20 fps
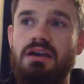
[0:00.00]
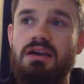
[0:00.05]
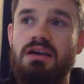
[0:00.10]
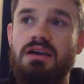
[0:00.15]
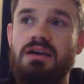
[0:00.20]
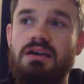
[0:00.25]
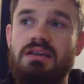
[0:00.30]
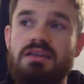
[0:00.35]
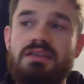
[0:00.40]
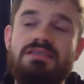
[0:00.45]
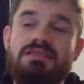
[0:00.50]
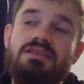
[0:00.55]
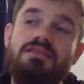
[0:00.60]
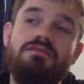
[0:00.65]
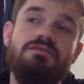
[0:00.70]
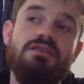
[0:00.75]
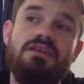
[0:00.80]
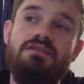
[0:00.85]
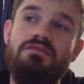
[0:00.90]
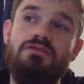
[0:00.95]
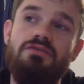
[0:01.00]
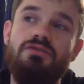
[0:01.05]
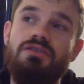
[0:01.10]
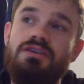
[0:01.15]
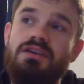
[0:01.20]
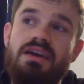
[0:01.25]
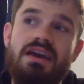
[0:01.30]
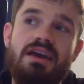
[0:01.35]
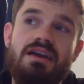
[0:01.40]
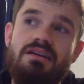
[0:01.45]
This stuff are never
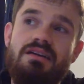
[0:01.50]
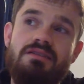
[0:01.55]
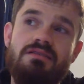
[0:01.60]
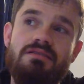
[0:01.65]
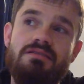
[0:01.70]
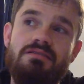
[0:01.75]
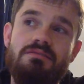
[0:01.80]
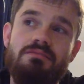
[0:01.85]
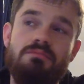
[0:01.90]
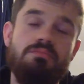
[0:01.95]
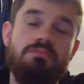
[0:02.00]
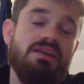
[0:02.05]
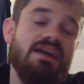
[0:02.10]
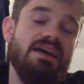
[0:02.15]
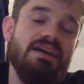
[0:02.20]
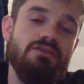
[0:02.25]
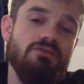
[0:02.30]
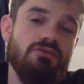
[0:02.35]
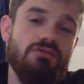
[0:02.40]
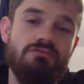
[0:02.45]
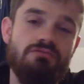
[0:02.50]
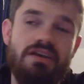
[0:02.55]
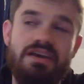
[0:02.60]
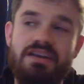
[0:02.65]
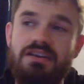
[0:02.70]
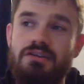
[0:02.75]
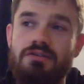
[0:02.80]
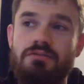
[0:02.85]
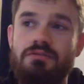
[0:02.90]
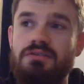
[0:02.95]
gonna get played on the
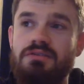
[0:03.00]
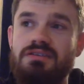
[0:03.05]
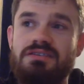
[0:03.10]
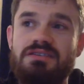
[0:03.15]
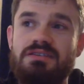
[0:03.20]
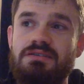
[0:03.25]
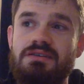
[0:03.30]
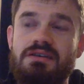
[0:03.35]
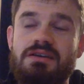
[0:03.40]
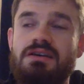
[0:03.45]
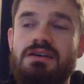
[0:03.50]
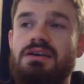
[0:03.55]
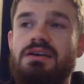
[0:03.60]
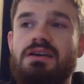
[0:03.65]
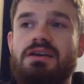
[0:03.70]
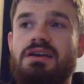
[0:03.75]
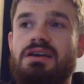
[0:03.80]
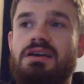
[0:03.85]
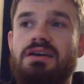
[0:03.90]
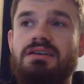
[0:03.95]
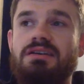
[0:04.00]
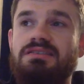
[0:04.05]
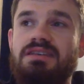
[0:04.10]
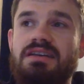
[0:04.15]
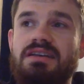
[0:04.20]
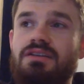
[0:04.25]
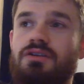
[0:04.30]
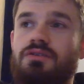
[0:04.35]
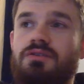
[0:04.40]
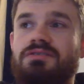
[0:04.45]
radio, and because
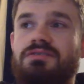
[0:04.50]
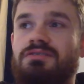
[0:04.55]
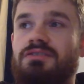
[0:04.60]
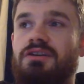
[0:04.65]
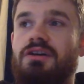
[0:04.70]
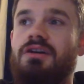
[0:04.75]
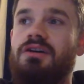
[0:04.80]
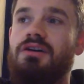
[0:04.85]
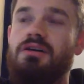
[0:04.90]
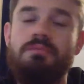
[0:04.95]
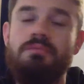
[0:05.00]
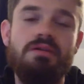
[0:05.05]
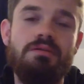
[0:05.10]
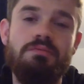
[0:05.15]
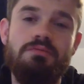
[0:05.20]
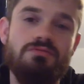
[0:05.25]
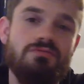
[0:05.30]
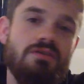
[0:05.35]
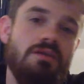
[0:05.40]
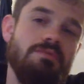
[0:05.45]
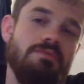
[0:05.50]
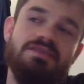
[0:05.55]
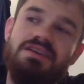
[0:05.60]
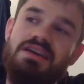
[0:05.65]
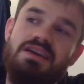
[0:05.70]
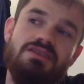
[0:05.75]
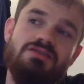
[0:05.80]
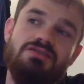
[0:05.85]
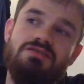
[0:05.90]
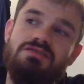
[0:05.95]
they know it's gonna hurt people's
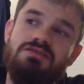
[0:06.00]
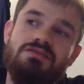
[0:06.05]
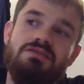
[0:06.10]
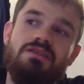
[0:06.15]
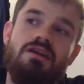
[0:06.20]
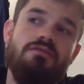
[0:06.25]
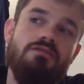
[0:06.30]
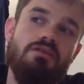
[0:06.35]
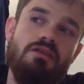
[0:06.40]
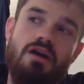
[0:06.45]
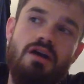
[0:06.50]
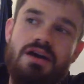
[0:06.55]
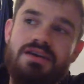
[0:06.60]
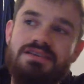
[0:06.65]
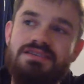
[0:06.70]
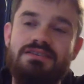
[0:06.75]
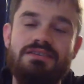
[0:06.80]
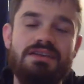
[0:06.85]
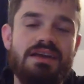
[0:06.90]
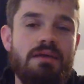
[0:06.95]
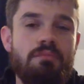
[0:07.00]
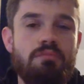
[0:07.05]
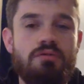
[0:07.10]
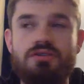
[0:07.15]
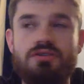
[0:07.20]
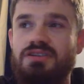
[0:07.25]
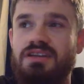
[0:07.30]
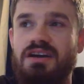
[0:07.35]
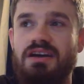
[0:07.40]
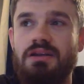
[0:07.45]
reputations. Otherwise, it's gonna get
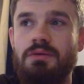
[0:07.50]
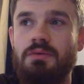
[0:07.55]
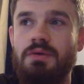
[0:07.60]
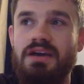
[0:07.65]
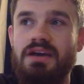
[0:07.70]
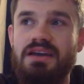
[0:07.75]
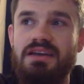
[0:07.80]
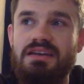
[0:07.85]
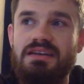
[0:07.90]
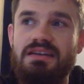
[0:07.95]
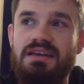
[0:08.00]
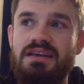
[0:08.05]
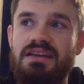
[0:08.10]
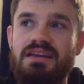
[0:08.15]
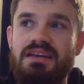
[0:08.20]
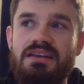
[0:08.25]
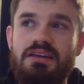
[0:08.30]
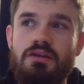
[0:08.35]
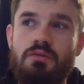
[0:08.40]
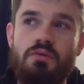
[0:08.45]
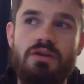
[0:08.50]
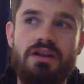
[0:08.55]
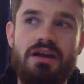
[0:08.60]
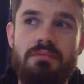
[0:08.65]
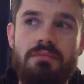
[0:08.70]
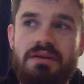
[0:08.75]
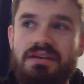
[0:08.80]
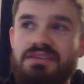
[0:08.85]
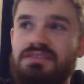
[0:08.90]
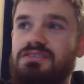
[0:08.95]
pushed out of the way, and they don't want
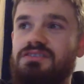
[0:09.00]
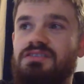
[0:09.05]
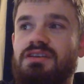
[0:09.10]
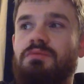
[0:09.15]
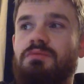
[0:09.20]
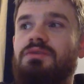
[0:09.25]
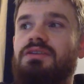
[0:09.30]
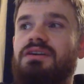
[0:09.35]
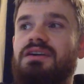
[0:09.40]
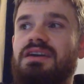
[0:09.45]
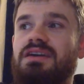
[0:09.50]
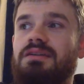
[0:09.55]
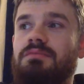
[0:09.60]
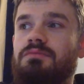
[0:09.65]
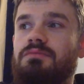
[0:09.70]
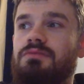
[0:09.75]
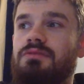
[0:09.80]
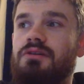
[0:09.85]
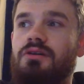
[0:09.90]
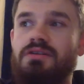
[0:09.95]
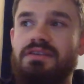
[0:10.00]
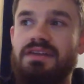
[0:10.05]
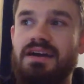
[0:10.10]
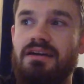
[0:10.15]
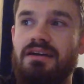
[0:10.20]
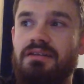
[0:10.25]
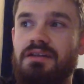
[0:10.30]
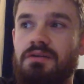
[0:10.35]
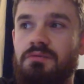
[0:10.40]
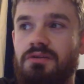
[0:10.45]
that message. They want to keep you locked
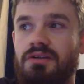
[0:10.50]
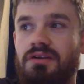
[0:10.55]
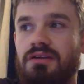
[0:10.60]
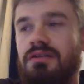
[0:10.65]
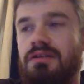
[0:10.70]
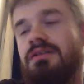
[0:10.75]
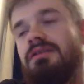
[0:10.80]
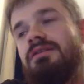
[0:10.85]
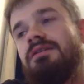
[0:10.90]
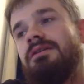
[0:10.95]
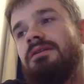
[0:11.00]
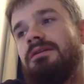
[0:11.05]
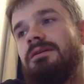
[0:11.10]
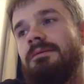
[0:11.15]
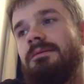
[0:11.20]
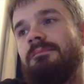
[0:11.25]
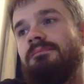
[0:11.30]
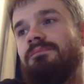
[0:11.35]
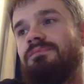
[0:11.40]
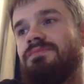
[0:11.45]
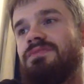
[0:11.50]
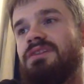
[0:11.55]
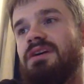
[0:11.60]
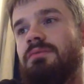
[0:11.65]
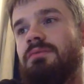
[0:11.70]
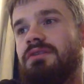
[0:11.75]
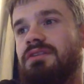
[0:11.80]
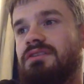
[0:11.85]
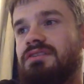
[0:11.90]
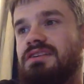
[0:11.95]
down. They
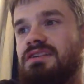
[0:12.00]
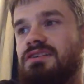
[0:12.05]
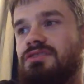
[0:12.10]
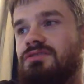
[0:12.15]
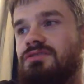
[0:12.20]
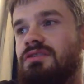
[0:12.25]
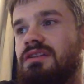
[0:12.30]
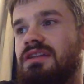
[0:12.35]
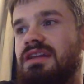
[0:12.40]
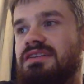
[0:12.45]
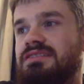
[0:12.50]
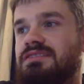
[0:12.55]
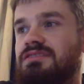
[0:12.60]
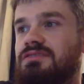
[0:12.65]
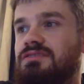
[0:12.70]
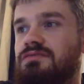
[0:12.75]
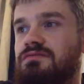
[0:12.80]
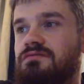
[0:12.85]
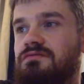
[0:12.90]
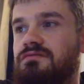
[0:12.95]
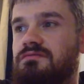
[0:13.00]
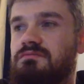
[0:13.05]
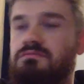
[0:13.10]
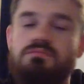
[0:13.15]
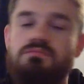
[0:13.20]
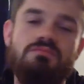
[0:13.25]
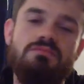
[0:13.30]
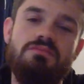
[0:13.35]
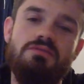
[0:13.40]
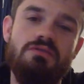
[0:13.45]
wanna teach you the lessons of
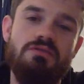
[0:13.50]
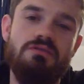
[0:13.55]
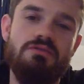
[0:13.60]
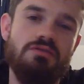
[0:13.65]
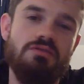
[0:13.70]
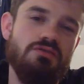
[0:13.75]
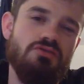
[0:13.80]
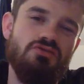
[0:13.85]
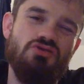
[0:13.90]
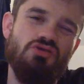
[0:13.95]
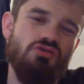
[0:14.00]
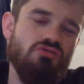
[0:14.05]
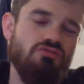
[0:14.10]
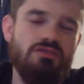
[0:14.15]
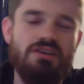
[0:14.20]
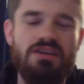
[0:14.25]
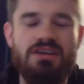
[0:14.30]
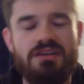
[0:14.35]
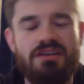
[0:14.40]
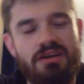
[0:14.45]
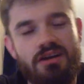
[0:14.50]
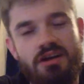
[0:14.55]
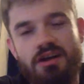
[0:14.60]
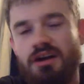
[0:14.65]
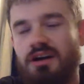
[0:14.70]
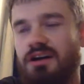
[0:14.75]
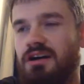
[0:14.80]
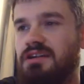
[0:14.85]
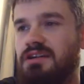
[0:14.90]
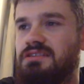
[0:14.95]
the jewelry and the
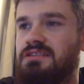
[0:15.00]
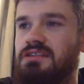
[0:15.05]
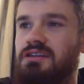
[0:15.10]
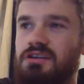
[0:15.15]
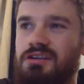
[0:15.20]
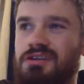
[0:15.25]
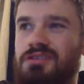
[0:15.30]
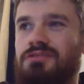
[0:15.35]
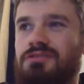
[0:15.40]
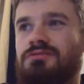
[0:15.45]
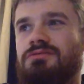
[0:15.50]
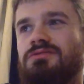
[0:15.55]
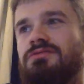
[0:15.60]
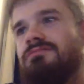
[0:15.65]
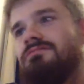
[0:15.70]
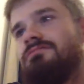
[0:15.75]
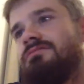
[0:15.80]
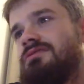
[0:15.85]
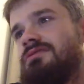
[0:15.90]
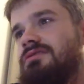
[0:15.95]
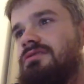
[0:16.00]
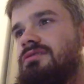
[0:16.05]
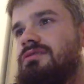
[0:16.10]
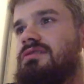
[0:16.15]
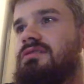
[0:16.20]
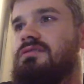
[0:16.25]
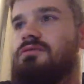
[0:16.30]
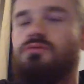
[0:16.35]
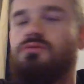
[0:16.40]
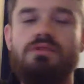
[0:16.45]
cars and the girls and
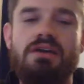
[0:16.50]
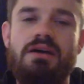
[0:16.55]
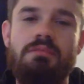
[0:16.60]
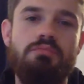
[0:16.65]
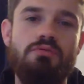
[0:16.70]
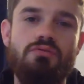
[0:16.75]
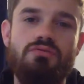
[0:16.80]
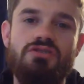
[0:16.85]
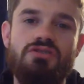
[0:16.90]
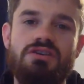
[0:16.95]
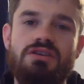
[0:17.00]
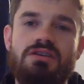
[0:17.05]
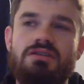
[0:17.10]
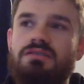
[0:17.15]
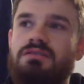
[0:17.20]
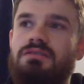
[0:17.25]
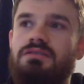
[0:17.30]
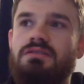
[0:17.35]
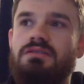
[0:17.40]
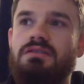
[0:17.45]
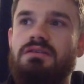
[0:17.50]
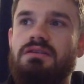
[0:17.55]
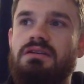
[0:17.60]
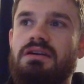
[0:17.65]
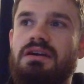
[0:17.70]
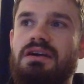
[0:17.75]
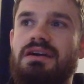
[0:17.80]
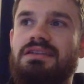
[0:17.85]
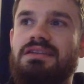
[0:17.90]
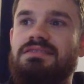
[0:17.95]
all that bullshit,
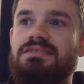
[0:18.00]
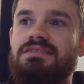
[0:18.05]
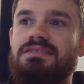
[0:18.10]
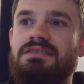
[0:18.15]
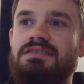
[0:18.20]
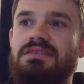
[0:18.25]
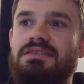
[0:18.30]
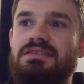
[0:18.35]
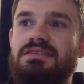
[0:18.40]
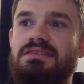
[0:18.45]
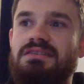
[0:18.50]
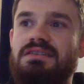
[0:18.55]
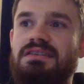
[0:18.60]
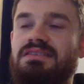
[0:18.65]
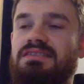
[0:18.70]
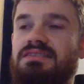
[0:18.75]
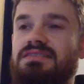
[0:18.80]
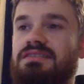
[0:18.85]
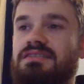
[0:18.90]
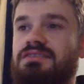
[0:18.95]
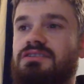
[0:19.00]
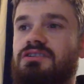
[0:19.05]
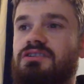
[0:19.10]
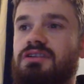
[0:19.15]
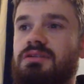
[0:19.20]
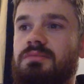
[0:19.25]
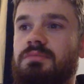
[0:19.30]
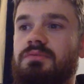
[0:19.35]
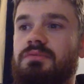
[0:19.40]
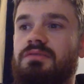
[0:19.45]
and this is the
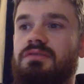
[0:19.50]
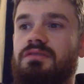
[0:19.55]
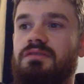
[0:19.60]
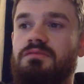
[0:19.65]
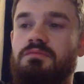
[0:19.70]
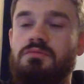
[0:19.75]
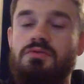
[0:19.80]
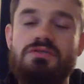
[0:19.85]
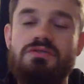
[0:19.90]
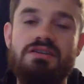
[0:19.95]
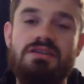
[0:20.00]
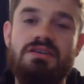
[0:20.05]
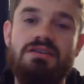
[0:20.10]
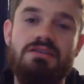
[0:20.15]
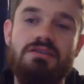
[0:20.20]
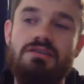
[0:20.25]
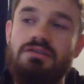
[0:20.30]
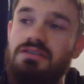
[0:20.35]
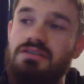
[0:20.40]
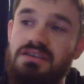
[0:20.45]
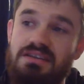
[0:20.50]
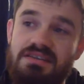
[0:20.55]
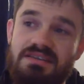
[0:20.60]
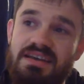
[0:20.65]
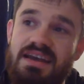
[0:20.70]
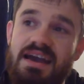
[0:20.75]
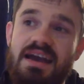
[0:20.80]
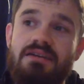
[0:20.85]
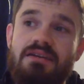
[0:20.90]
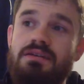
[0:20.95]
type of music that needs
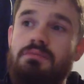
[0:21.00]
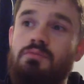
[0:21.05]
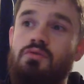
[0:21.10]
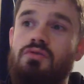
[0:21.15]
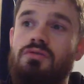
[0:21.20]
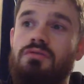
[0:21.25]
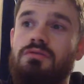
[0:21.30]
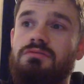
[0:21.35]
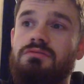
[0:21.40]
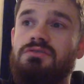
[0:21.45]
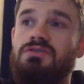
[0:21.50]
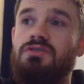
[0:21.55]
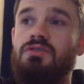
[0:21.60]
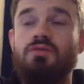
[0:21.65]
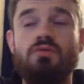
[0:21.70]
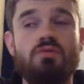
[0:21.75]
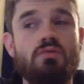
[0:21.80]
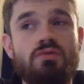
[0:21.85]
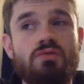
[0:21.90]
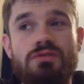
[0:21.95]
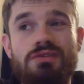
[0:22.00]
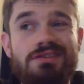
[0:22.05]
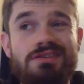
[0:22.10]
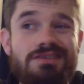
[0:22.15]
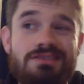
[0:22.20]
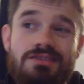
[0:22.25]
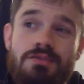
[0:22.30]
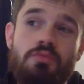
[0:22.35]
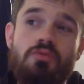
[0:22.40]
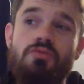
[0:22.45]
to get out there more. So you
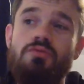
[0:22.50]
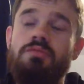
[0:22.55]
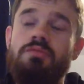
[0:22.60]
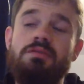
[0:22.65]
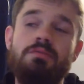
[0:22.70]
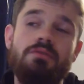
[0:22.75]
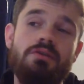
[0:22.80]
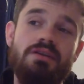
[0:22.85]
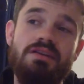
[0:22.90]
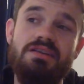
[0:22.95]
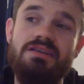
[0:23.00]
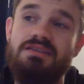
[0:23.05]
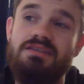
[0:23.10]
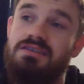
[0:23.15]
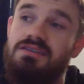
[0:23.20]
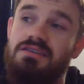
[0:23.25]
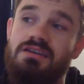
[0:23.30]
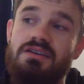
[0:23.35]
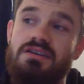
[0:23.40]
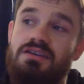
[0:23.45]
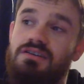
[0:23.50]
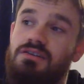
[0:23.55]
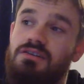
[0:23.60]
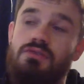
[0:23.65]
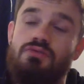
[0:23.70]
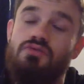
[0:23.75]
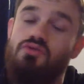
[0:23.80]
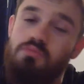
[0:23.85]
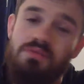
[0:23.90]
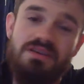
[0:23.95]
need to support people like this. It's like
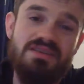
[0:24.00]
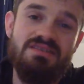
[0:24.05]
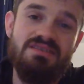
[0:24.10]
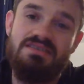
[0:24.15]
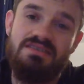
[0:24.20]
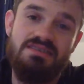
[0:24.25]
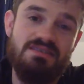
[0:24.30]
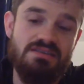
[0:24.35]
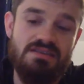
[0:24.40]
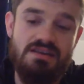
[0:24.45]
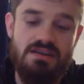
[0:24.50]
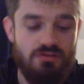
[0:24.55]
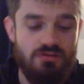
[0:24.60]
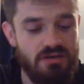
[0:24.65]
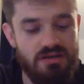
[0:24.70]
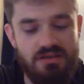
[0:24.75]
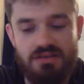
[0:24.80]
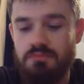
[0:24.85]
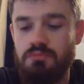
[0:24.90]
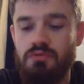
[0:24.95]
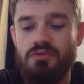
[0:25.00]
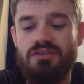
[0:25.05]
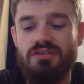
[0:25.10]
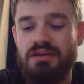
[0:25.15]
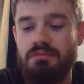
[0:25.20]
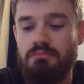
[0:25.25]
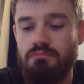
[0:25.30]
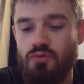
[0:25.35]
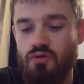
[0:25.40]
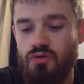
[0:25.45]
local businesses and that. You need to support
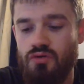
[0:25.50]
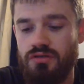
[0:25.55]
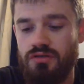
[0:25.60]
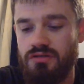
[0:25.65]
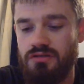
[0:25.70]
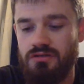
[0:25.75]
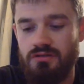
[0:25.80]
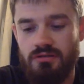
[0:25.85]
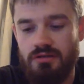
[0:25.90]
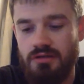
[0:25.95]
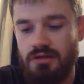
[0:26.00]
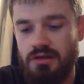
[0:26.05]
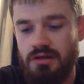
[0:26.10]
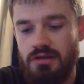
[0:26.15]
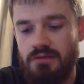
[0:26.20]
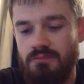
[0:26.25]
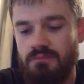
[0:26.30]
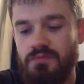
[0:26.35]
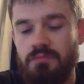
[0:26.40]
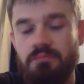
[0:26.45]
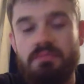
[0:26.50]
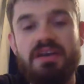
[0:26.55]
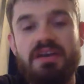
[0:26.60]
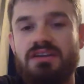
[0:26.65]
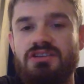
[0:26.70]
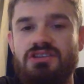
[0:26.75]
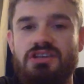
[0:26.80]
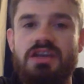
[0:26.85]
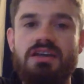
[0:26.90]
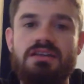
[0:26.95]
them more than the
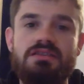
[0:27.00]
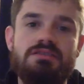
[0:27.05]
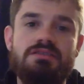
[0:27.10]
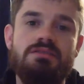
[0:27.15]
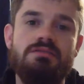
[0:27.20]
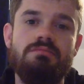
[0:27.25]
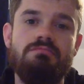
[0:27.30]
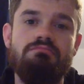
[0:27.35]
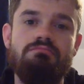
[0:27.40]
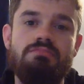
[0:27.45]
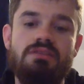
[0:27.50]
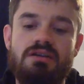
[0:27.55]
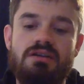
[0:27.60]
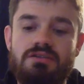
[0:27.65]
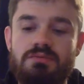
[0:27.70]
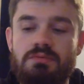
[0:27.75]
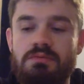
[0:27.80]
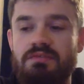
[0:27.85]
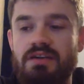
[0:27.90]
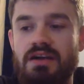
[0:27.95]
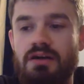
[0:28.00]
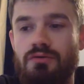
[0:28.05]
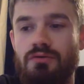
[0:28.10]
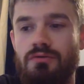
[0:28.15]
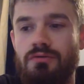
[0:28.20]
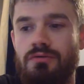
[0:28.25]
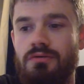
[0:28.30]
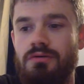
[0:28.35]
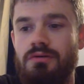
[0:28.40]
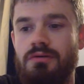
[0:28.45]
big chains. Because
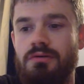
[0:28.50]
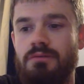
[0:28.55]
without